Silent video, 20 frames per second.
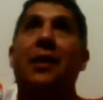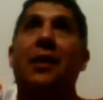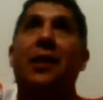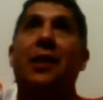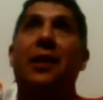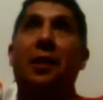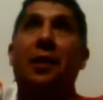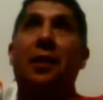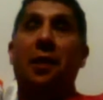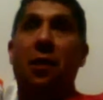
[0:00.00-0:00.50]

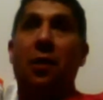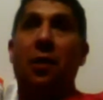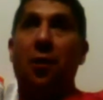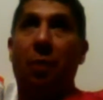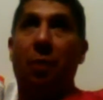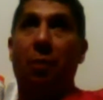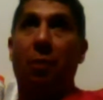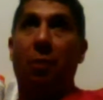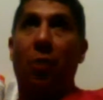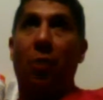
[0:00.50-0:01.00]
You need to
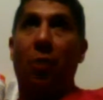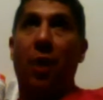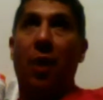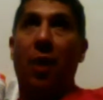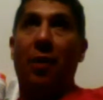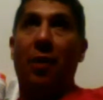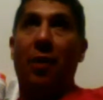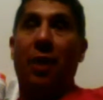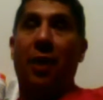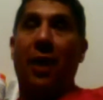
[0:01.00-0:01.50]
drink more
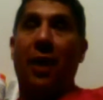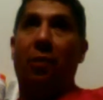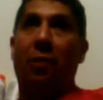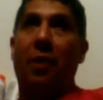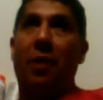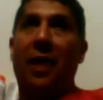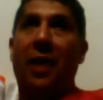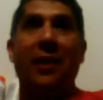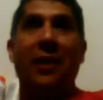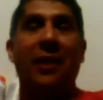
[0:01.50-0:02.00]
water. Like
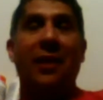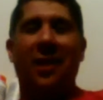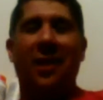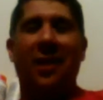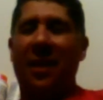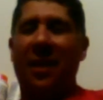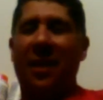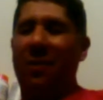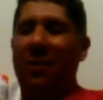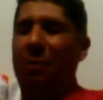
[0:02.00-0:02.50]
what? I just
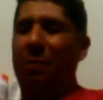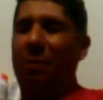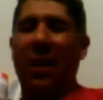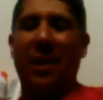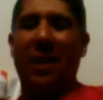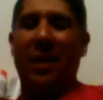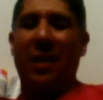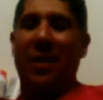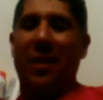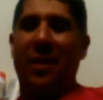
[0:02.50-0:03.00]
think of
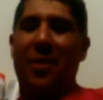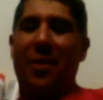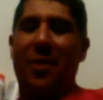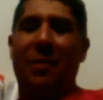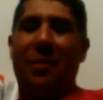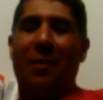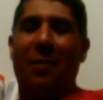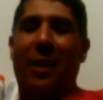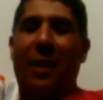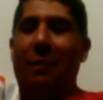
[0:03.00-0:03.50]
bugs in their
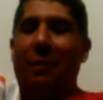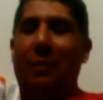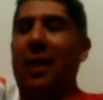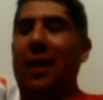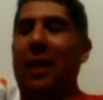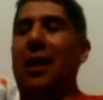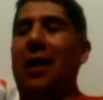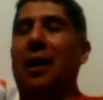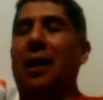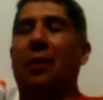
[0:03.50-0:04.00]
stomach. And I'm like,
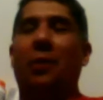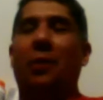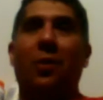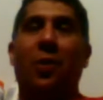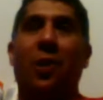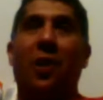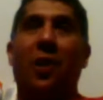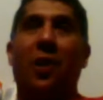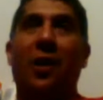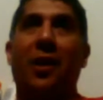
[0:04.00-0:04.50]
what's
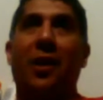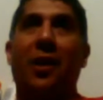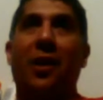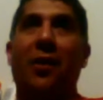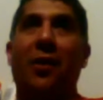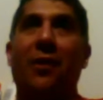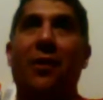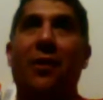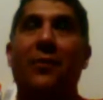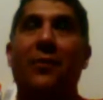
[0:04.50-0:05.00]
going on here?